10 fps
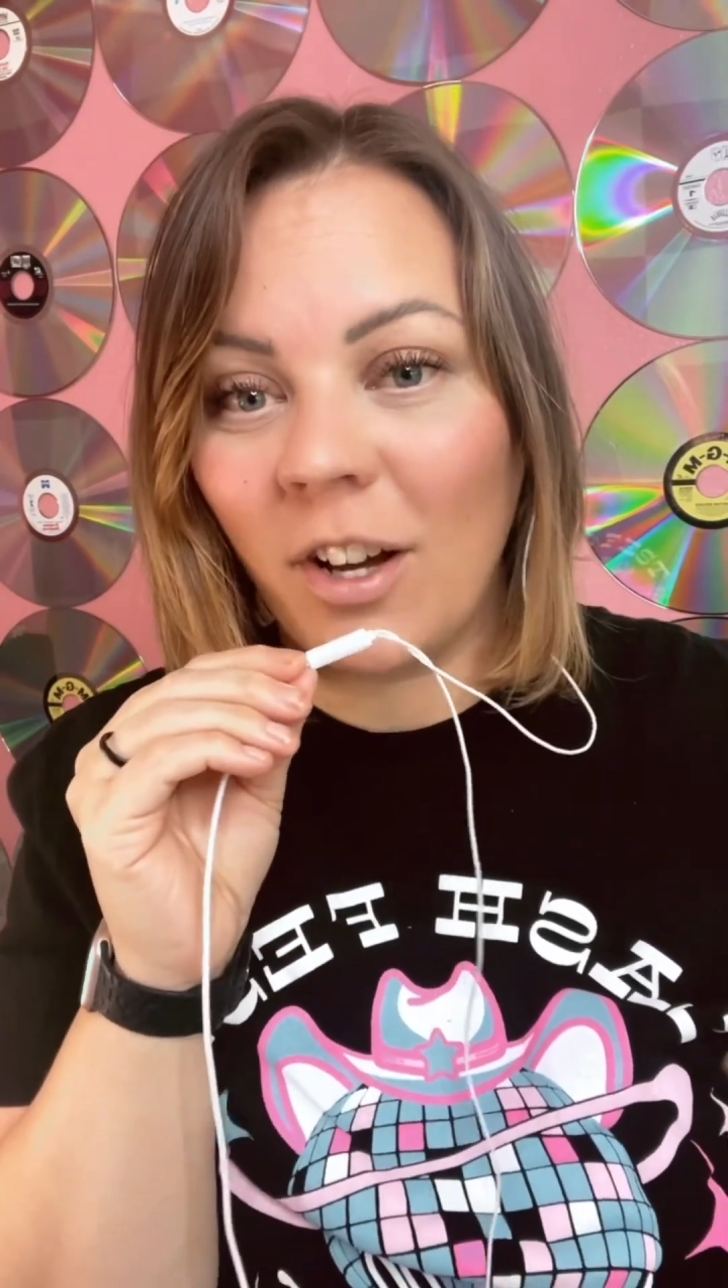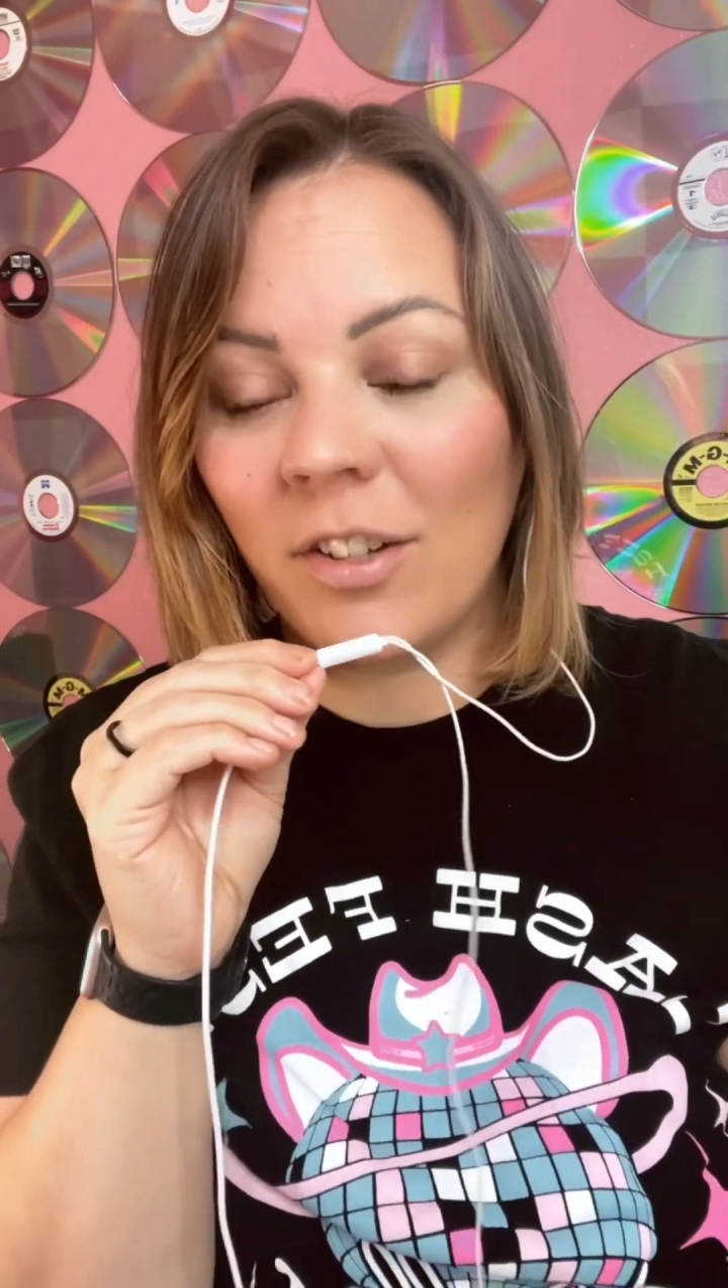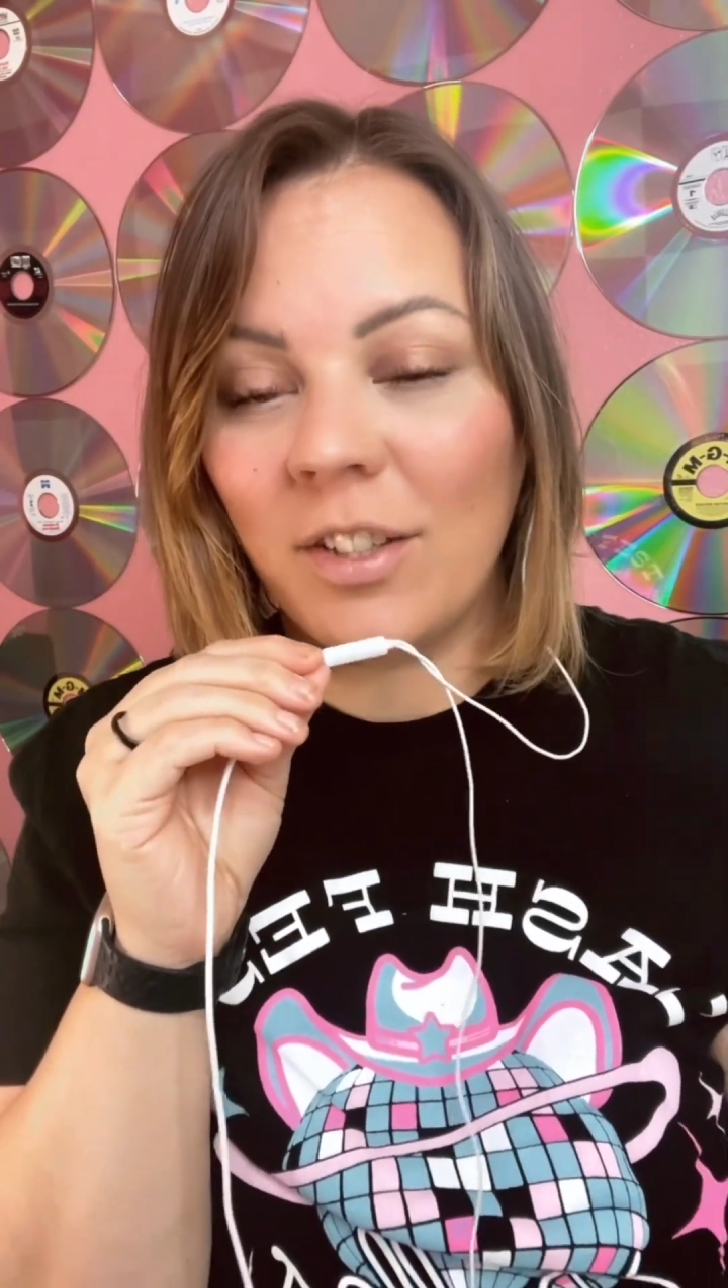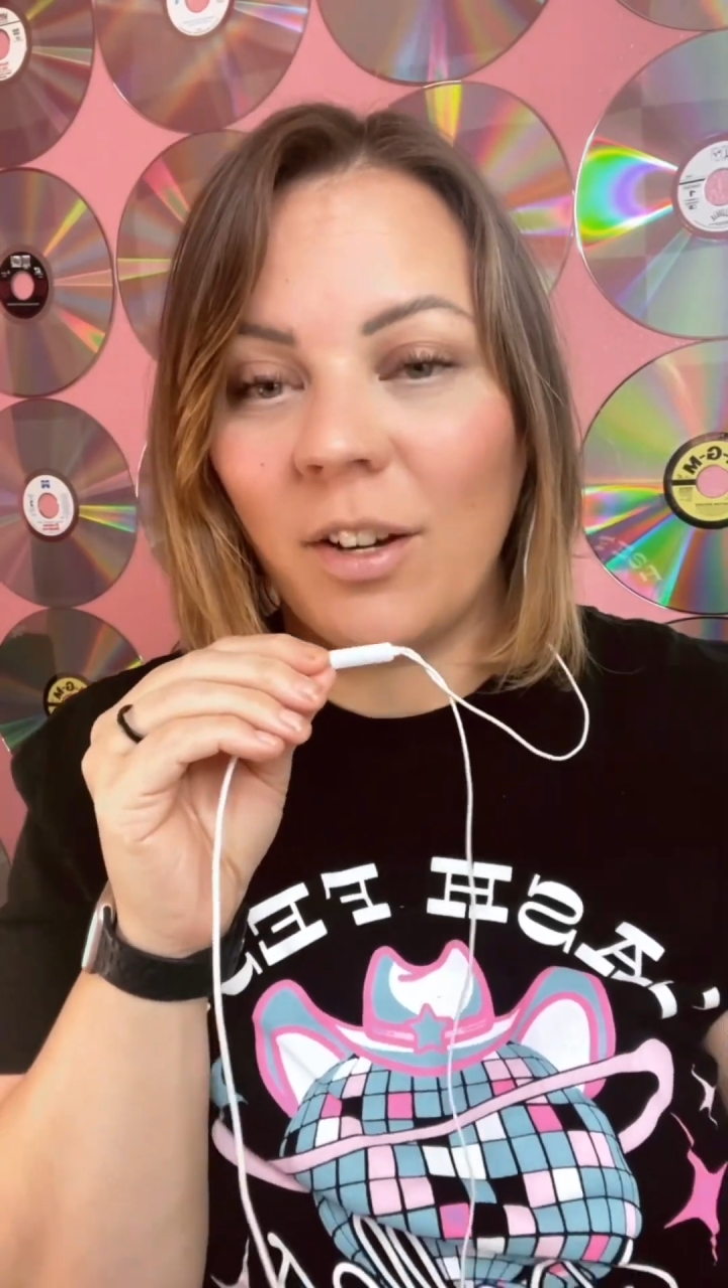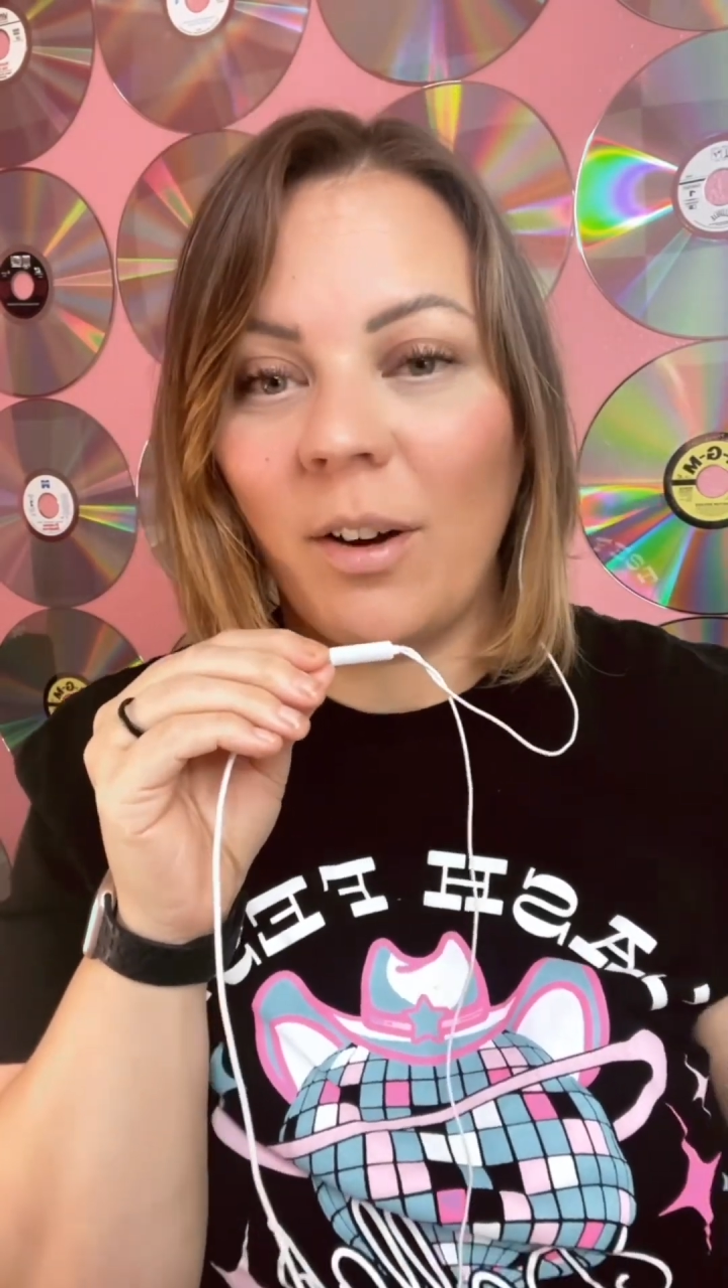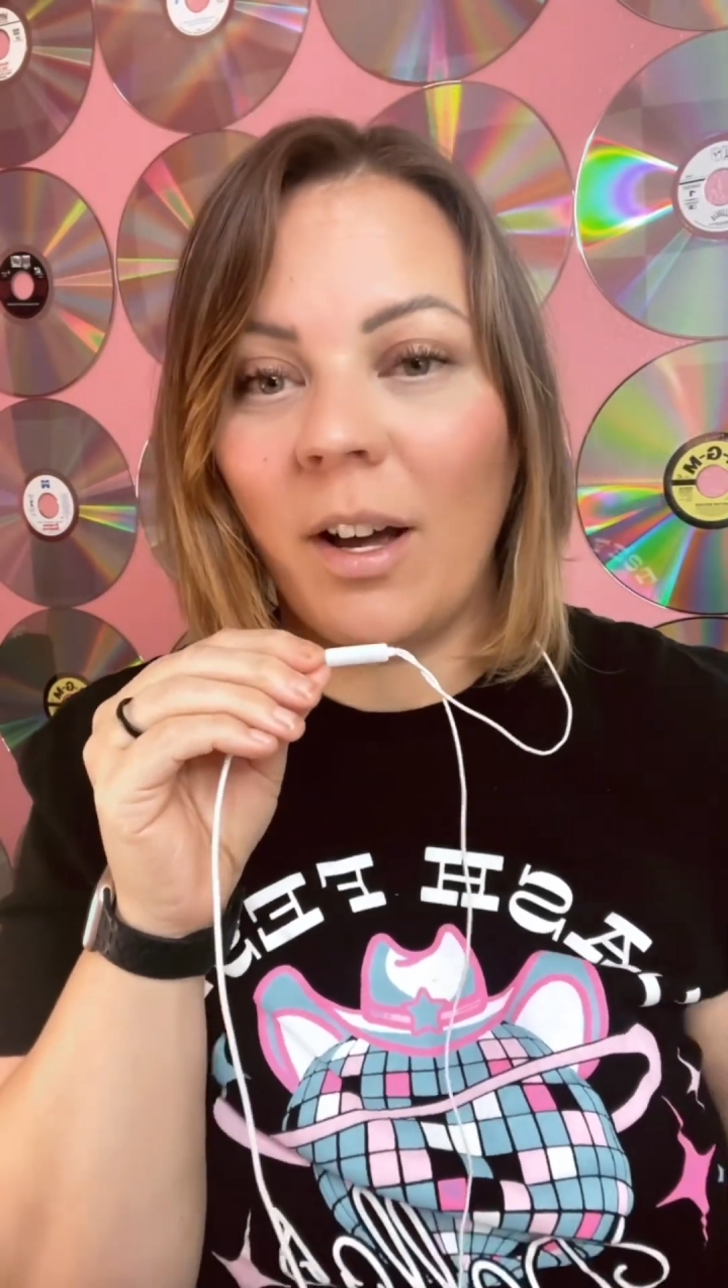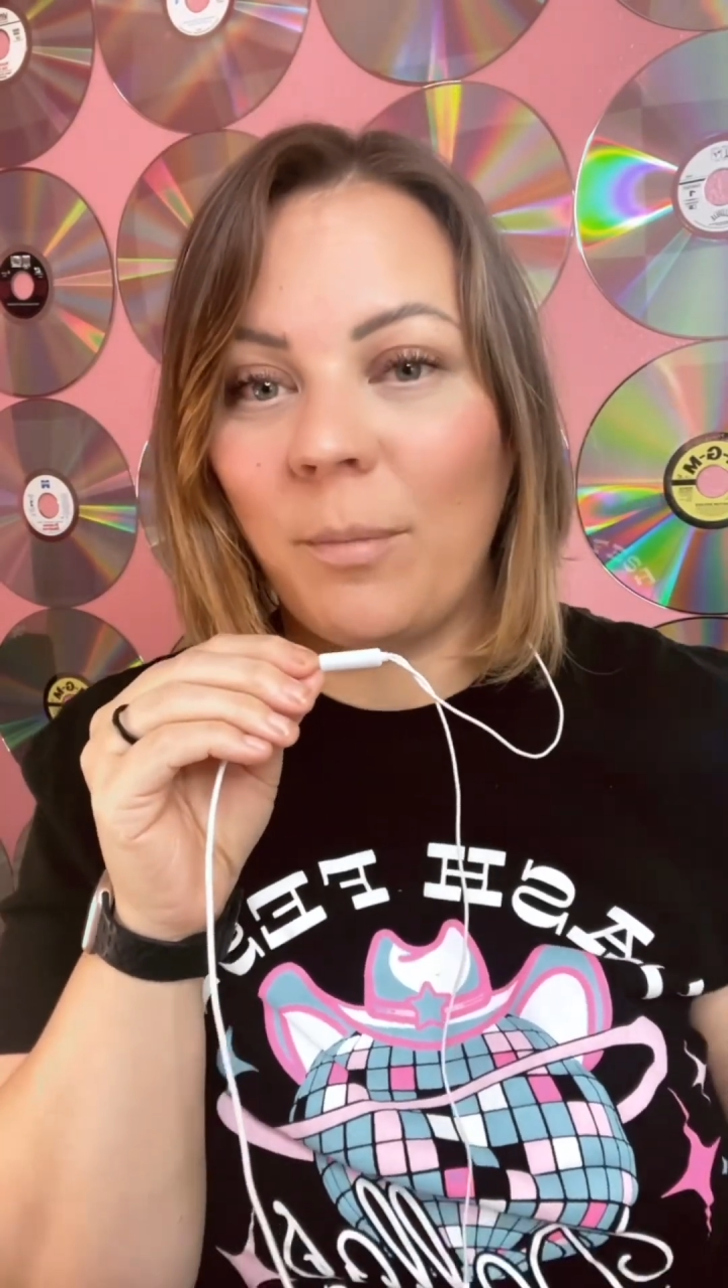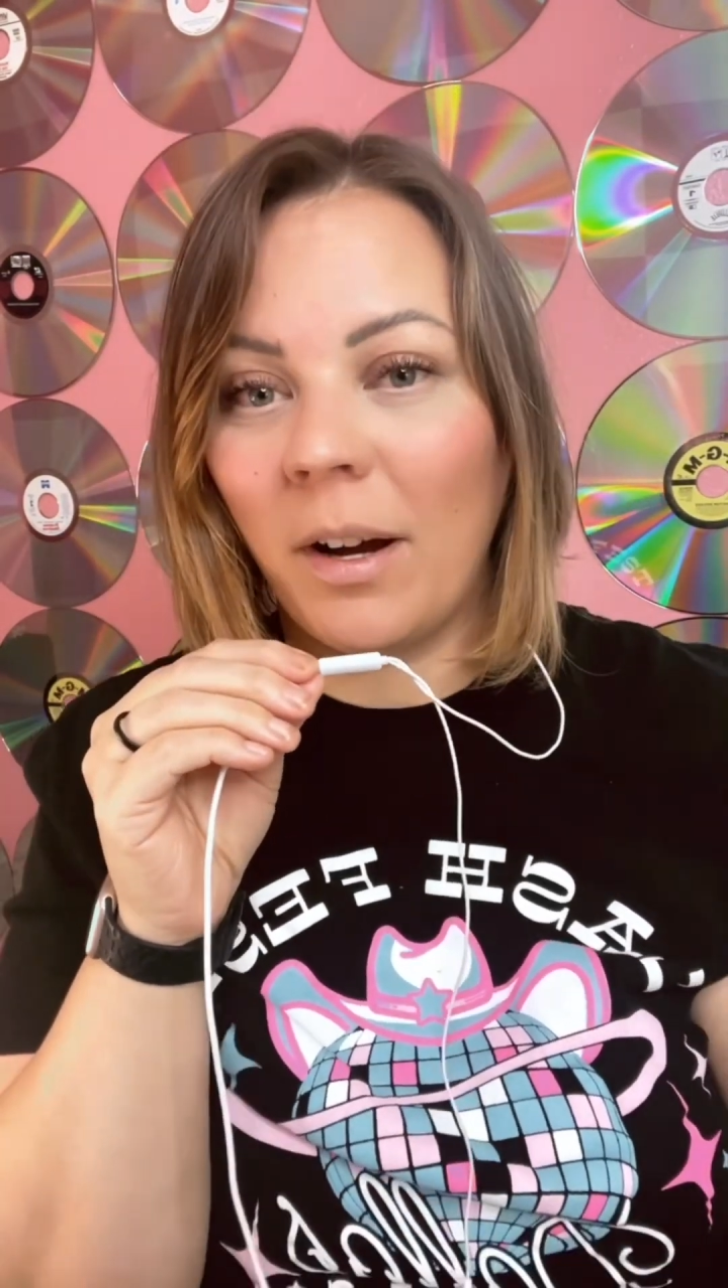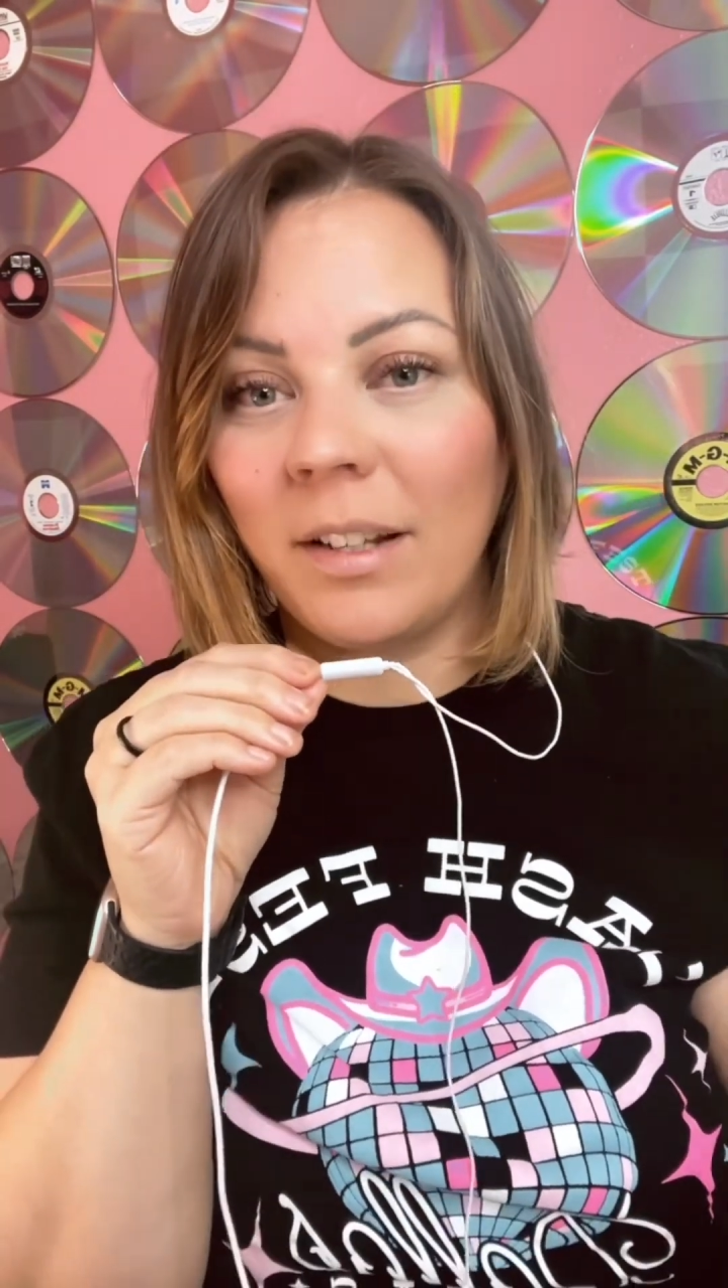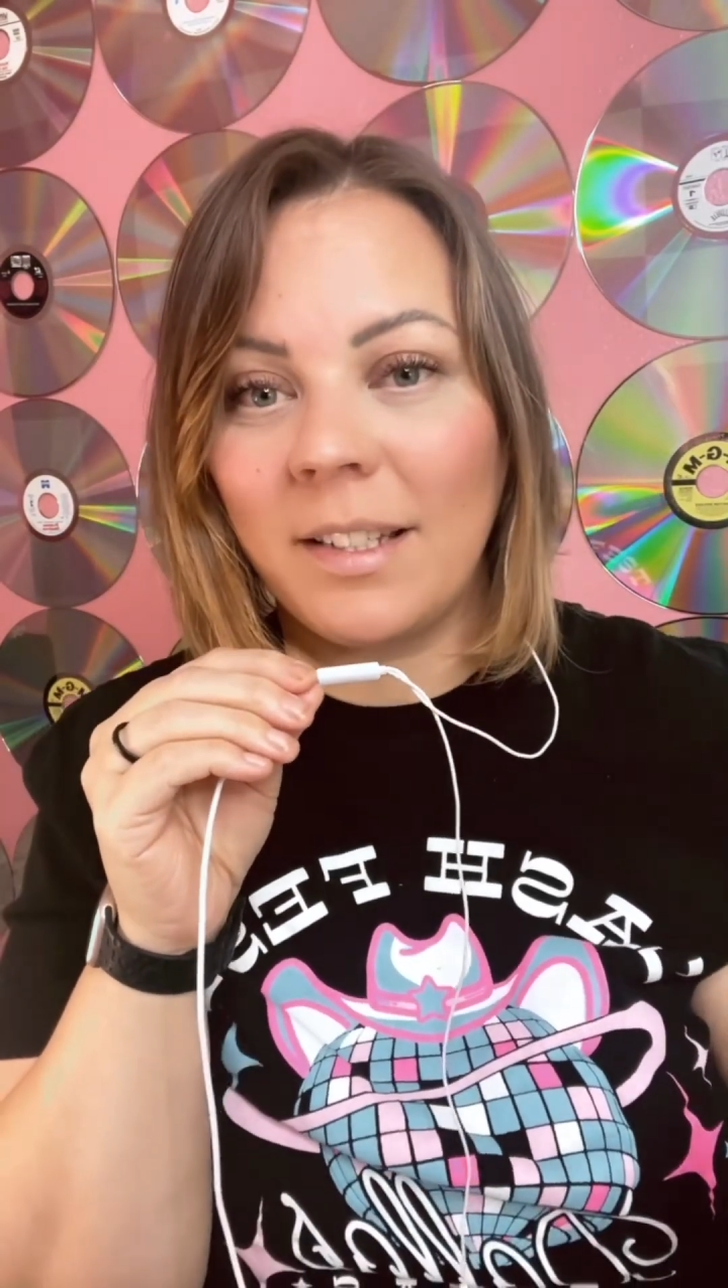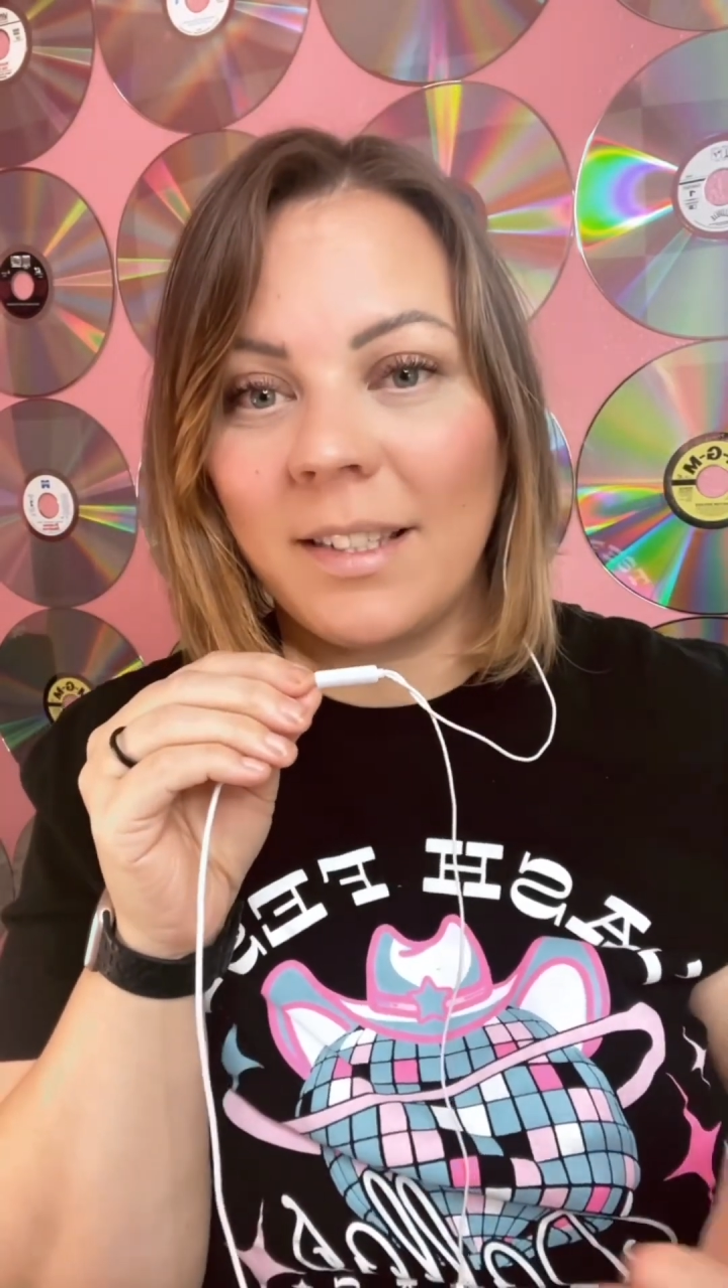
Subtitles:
Also, I want to